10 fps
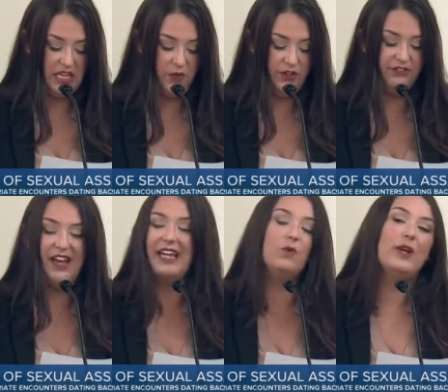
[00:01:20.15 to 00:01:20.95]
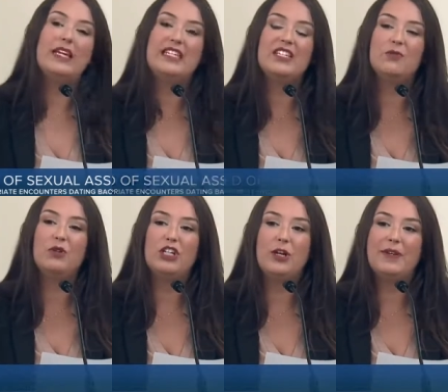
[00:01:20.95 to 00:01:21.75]
He would find ways to
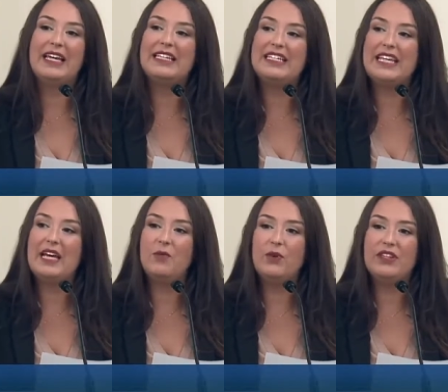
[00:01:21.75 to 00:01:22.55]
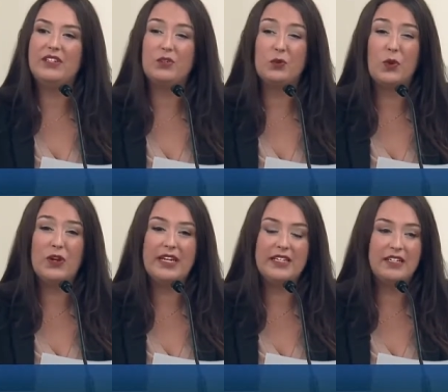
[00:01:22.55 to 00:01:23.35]
brush up against them with his
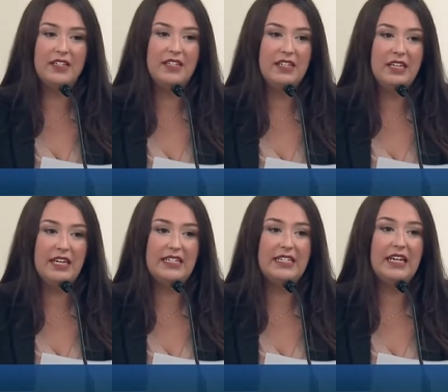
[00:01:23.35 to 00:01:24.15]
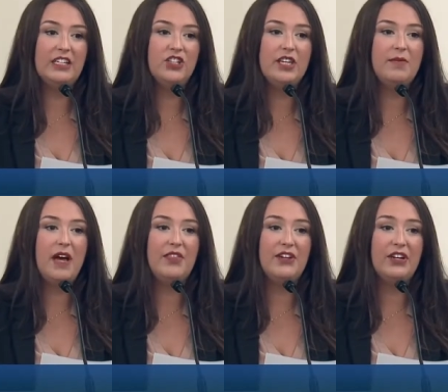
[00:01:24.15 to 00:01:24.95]
groin, and to touch them
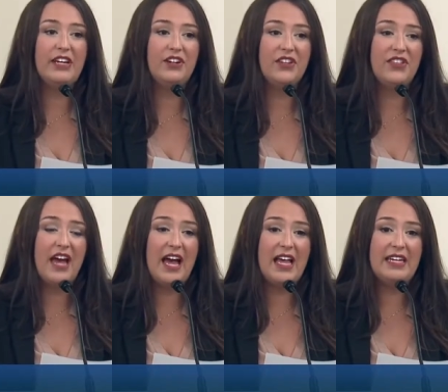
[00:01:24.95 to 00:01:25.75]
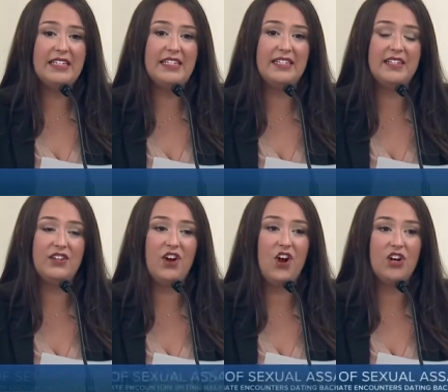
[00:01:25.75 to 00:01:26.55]
on their inner thighs,
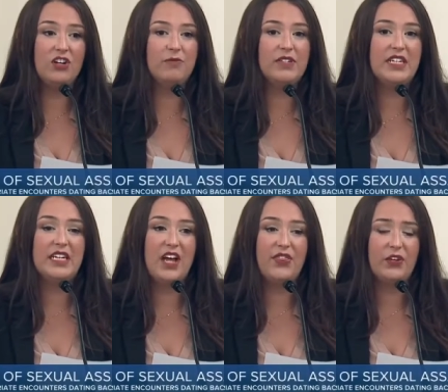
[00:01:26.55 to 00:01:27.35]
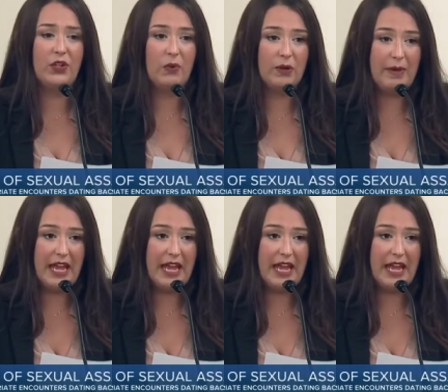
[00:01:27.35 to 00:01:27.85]
their arms, and on their lower